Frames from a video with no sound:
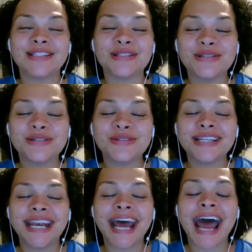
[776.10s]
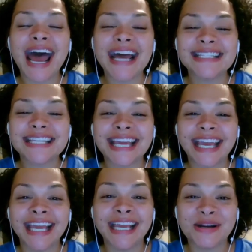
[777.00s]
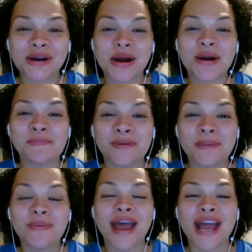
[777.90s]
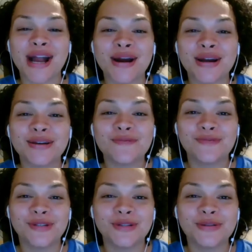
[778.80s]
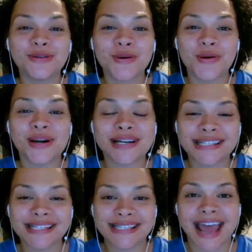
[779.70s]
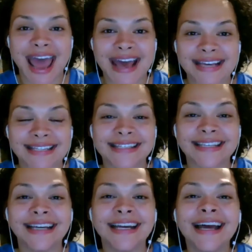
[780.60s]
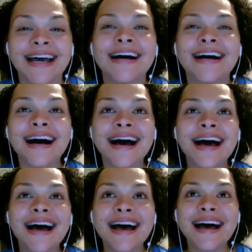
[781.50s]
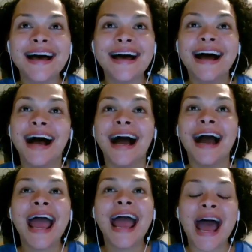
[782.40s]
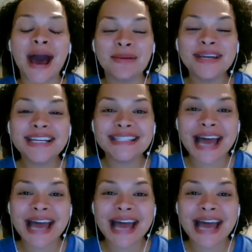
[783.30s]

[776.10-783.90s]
do not eat her prepared food or snacks. Ah, how many